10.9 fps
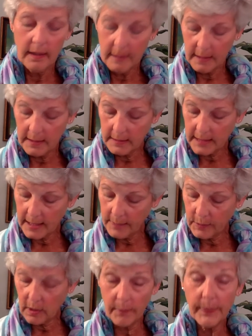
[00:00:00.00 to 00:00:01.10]
The
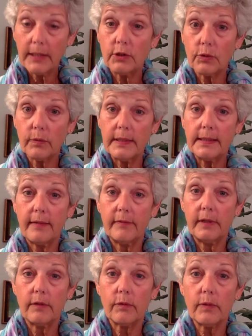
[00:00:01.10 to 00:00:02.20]
table on page
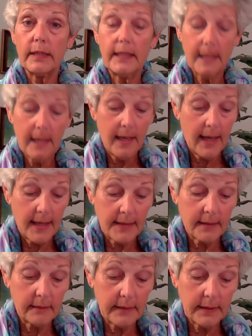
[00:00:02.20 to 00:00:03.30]
373 has
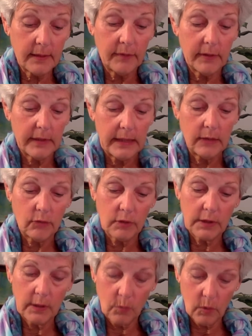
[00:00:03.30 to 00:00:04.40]
a list of very
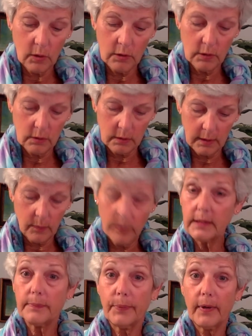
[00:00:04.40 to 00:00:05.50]
interesting words. What
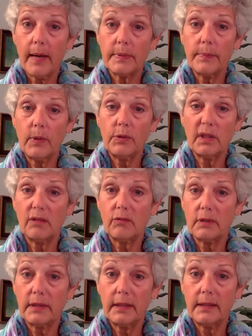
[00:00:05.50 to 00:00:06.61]
is perhaps most
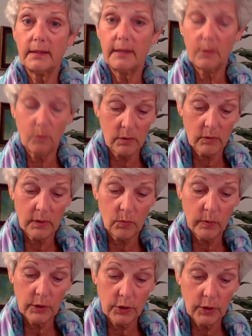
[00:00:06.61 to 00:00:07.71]
interesting is the order in
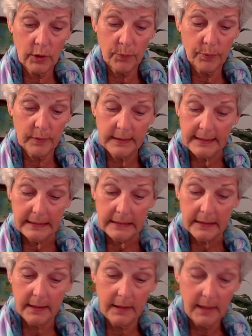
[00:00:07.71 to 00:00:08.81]
which they're
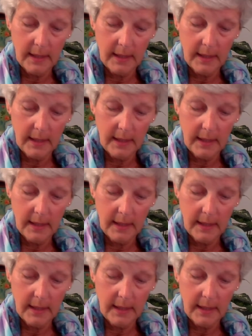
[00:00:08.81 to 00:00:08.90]
presented.